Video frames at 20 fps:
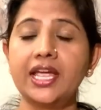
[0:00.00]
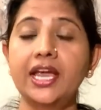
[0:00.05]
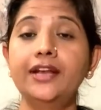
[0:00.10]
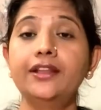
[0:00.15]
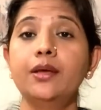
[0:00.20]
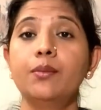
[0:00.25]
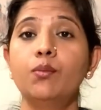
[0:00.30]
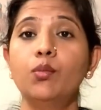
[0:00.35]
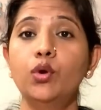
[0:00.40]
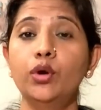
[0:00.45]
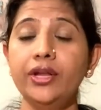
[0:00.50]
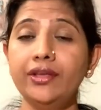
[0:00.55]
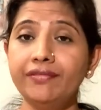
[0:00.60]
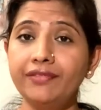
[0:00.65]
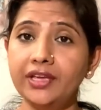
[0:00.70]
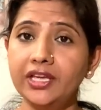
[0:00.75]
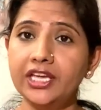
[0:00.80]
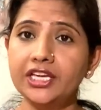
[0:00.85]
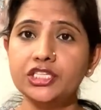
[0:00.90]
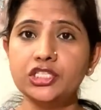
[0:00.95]
and the
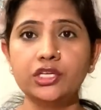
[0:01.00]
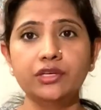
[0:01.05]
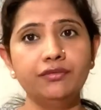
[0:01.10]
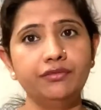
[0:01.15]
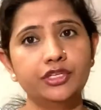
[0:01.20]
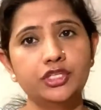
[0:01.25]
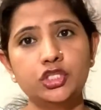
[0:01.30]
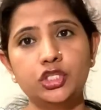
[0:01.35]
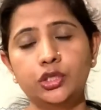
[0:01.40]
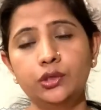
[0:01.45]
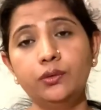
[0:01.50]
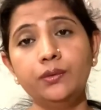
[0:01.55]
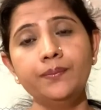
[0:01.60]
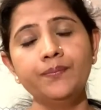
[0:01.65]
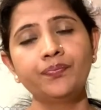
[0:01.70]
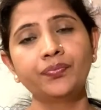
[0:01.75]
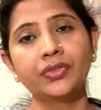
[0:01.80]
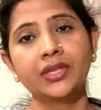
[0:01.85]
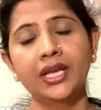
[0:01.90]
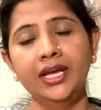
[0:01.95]
modification which you
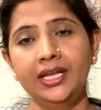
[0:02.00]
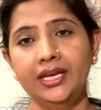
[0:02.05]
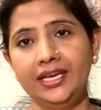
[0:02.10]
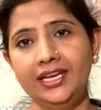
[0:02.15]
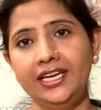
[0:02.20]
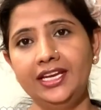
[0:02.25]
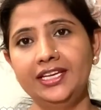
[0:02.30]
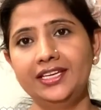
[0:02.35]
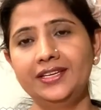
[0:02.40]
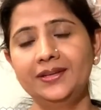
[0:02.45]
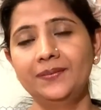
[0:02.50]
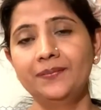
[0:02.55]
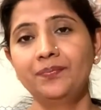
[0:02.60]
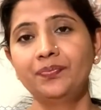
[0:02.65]
need.